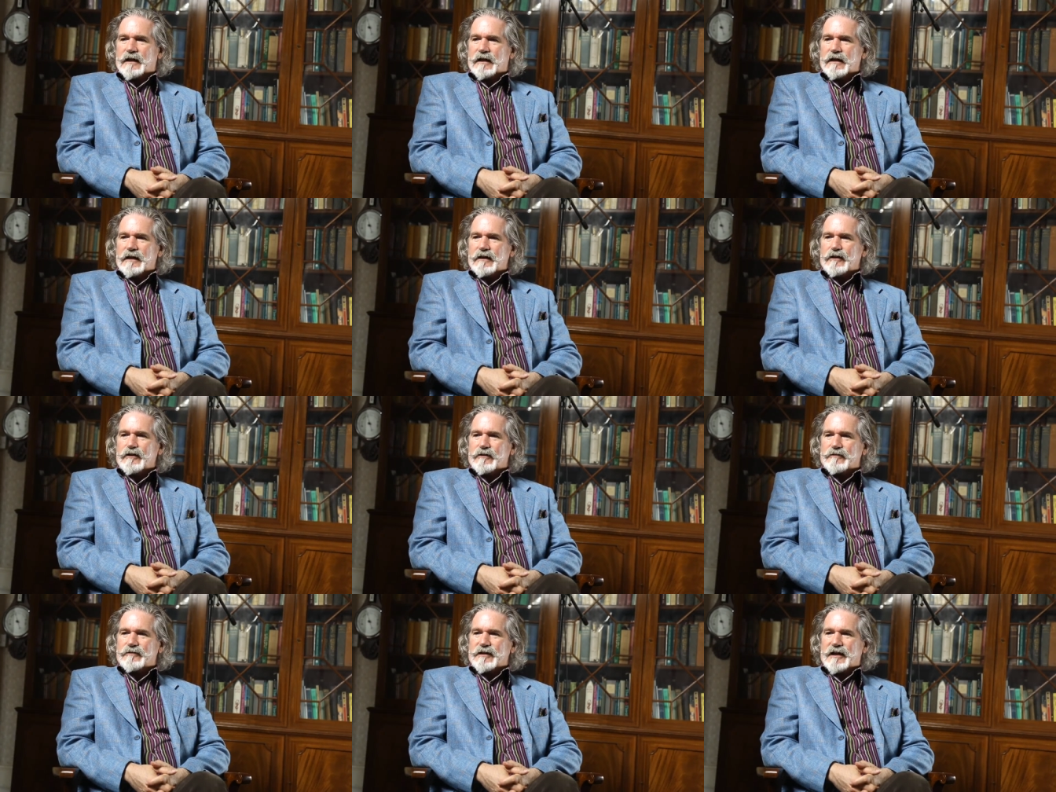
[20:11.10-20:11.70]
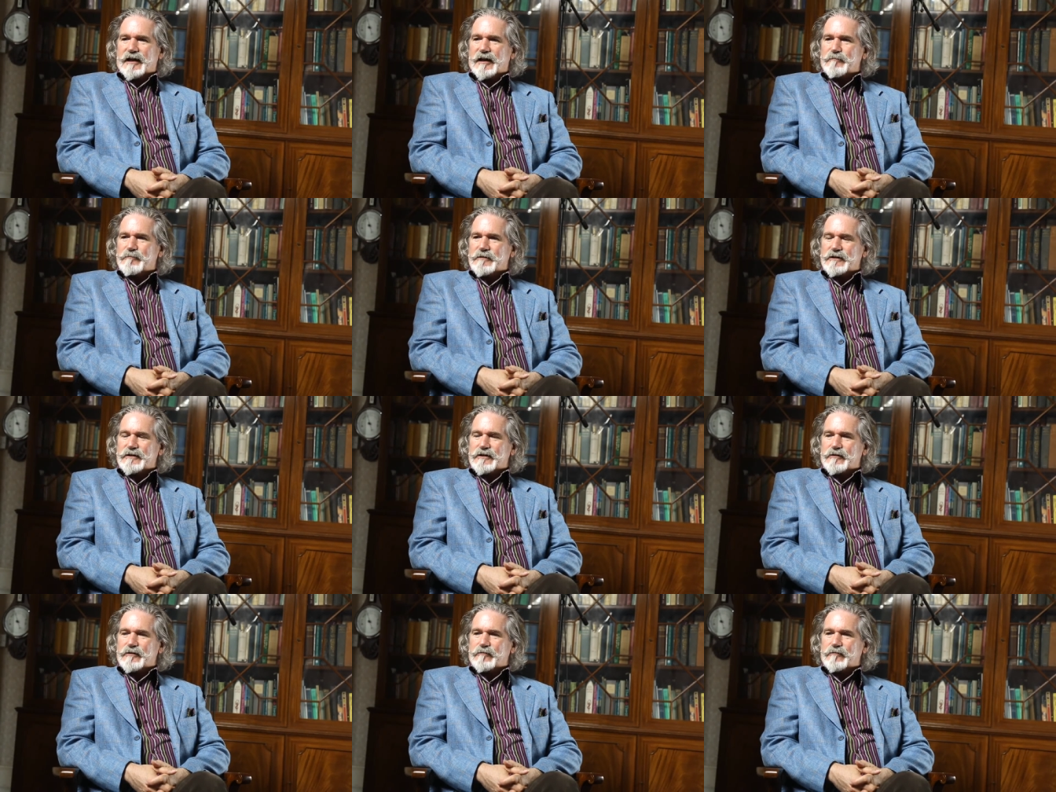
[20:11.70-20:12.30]
In your time,
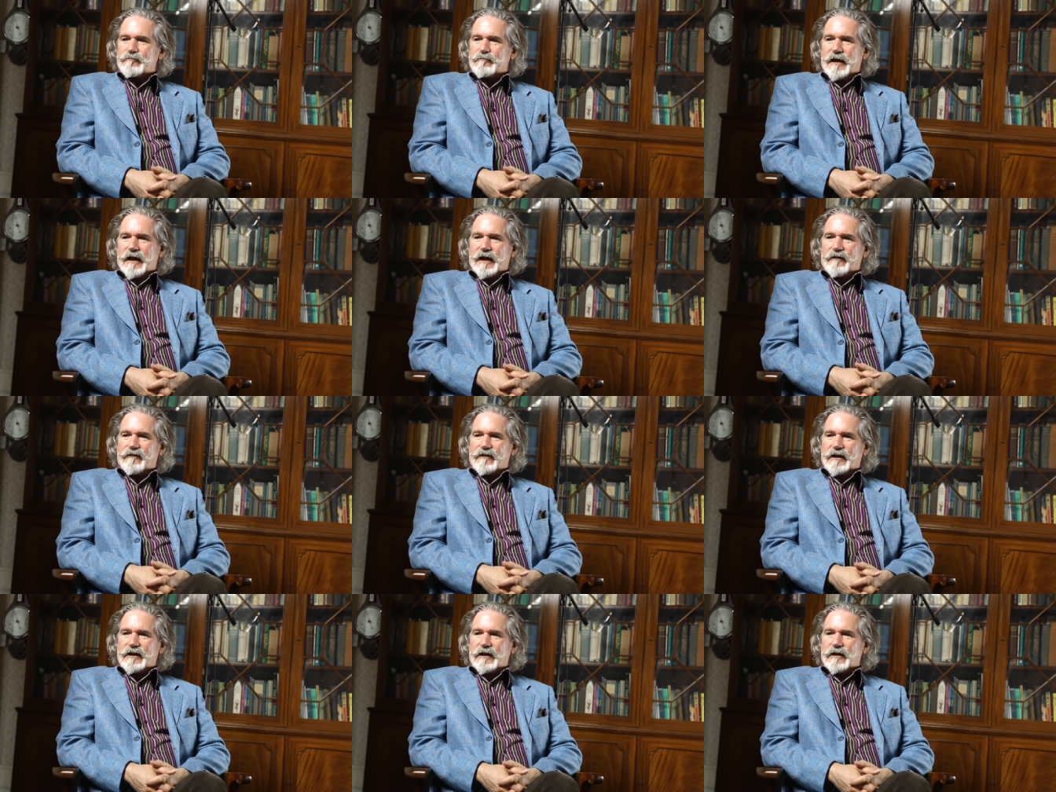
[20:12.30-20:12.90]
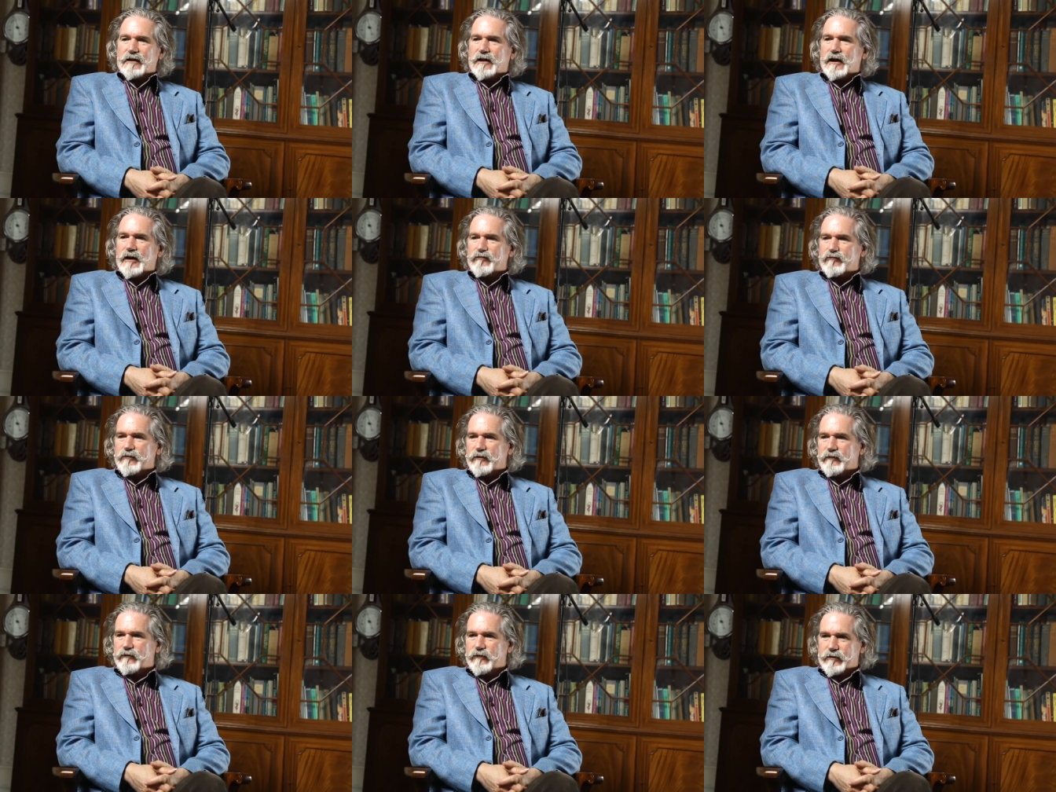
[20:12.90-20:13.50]
did you have any
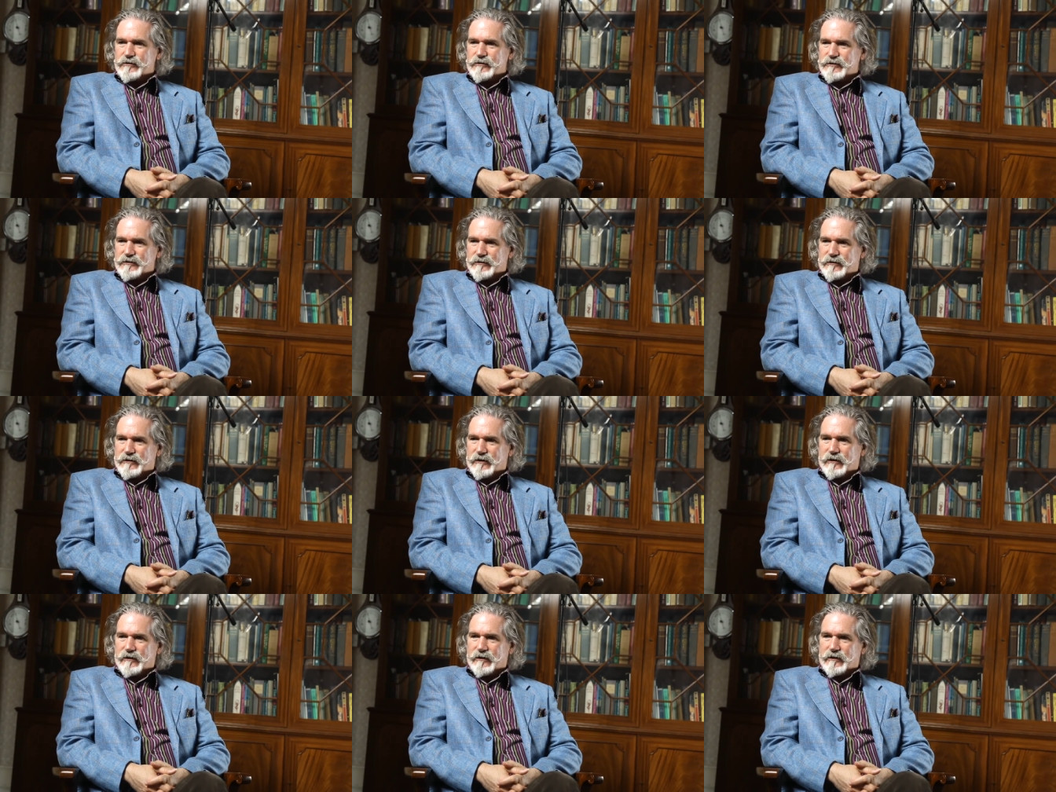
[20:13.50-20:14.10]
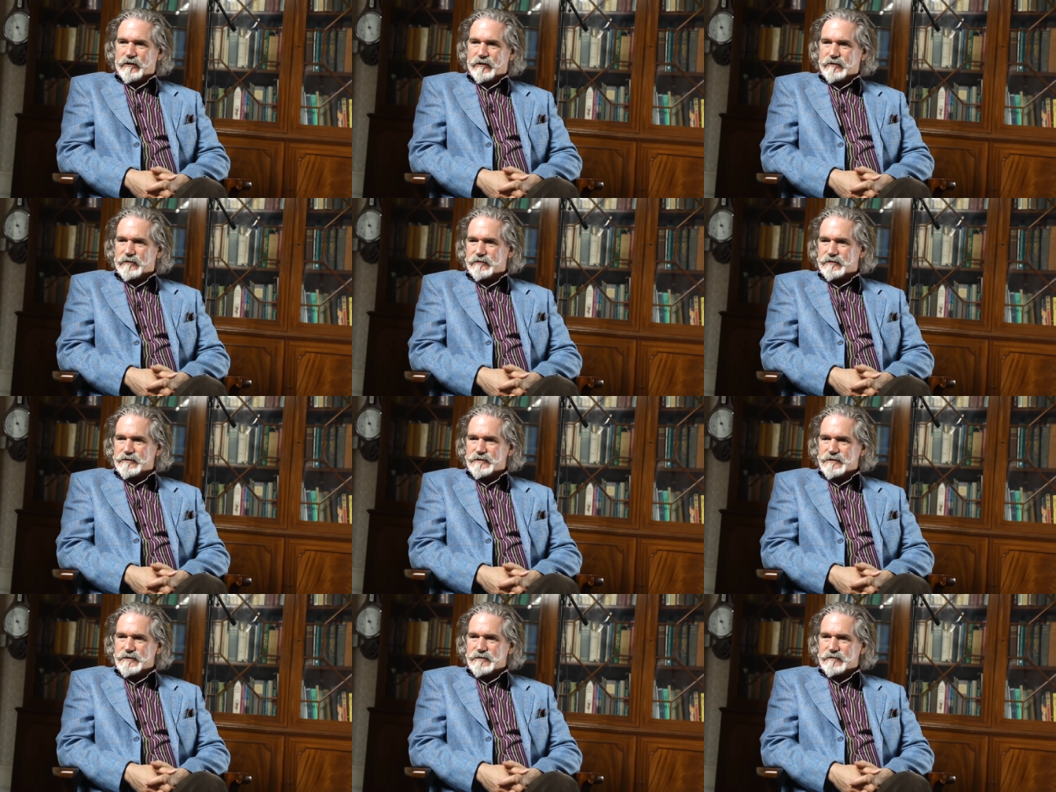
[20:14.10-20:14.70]
controversial
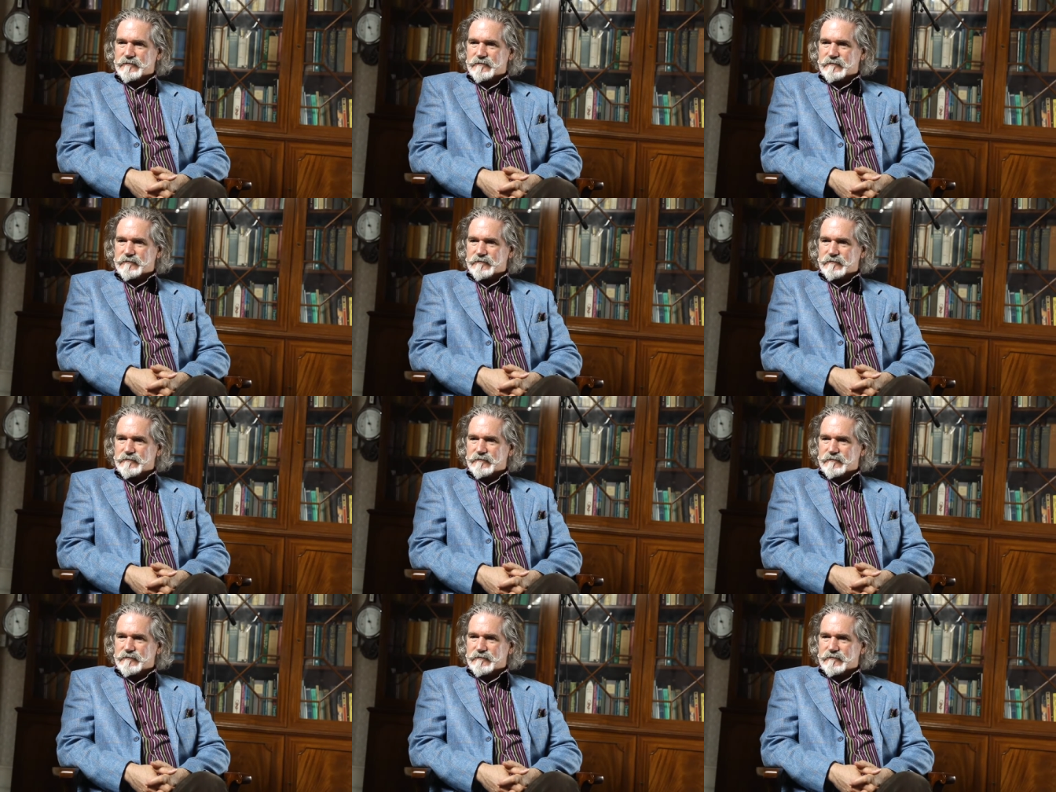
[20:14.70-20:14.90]
articles?